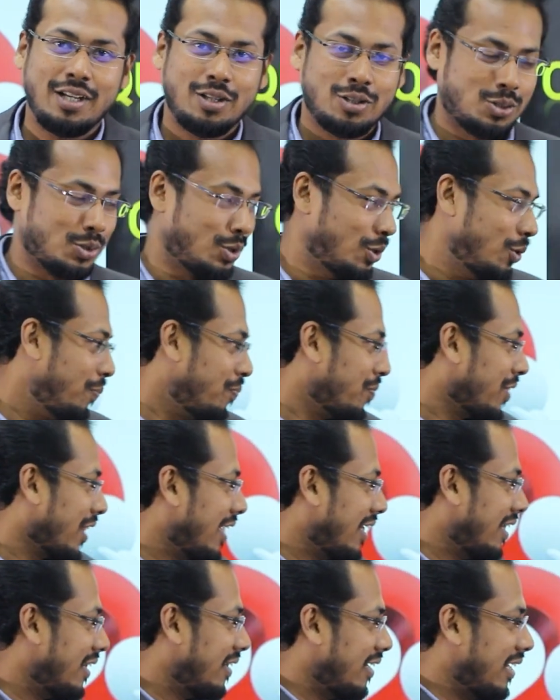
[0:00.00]
So
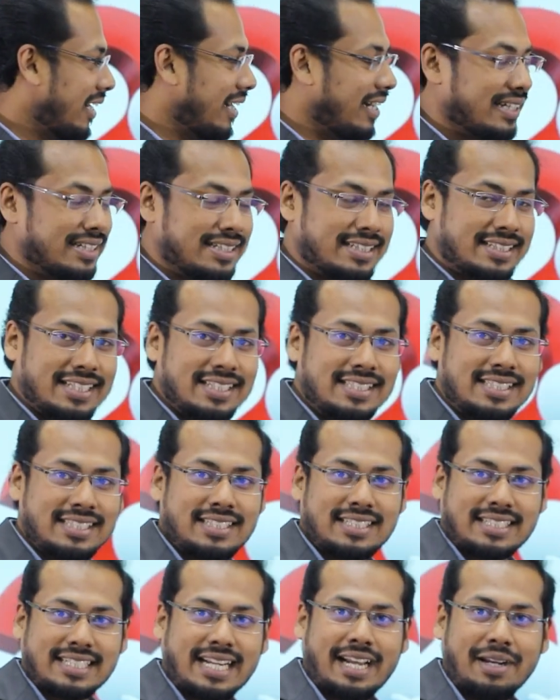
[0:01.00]

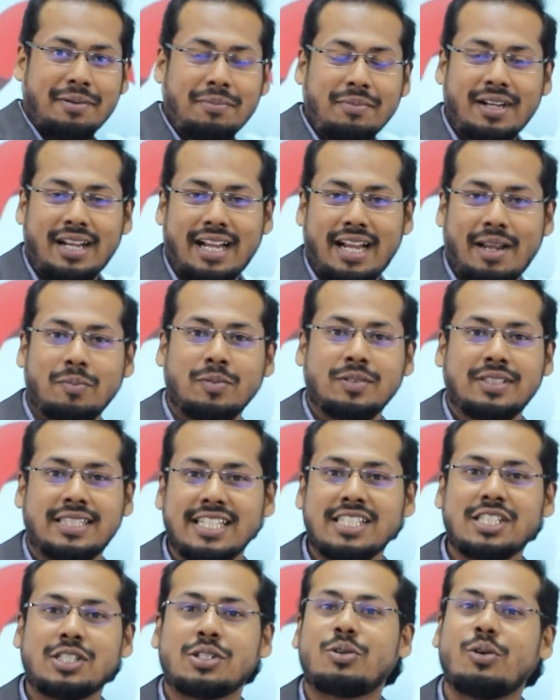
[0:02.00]
this time I am
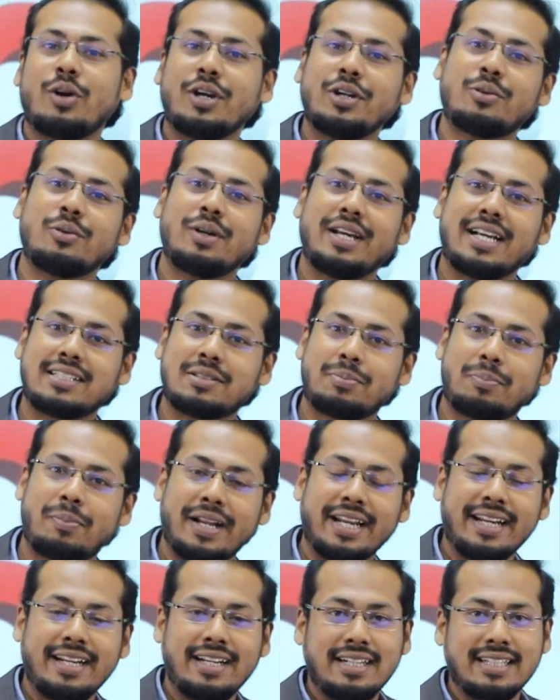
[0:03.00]
just going to
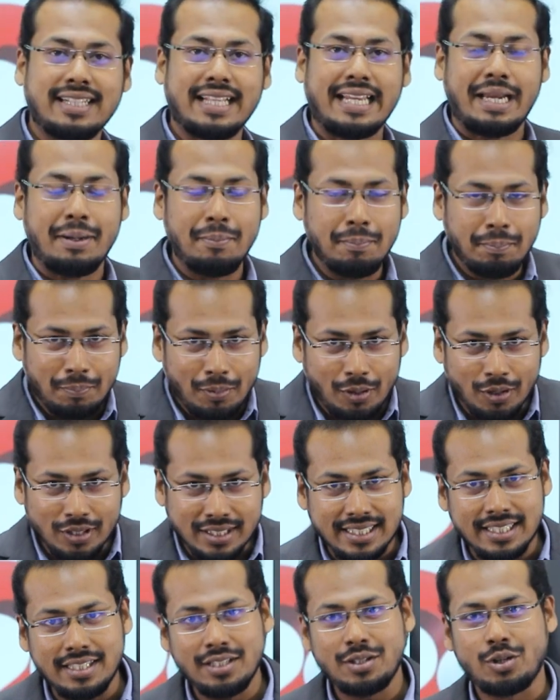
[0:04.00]
explain the
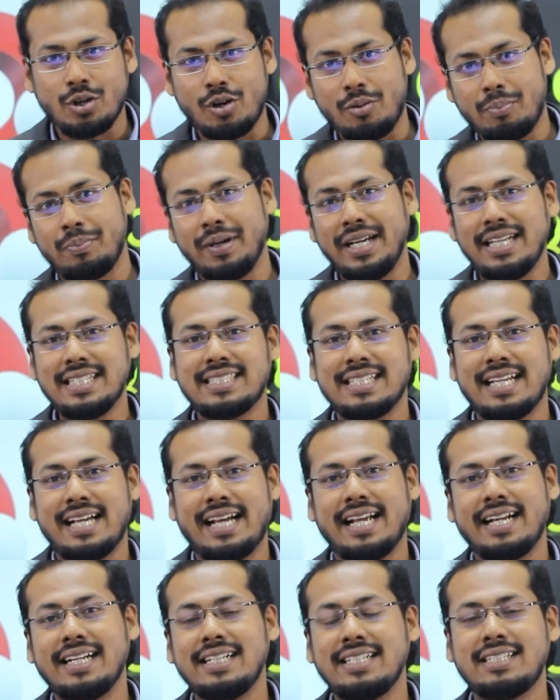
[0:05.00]
important topics
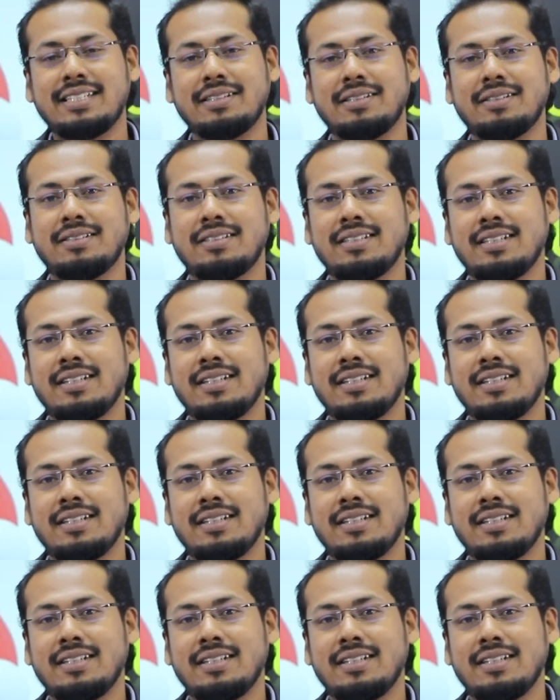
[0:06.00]
and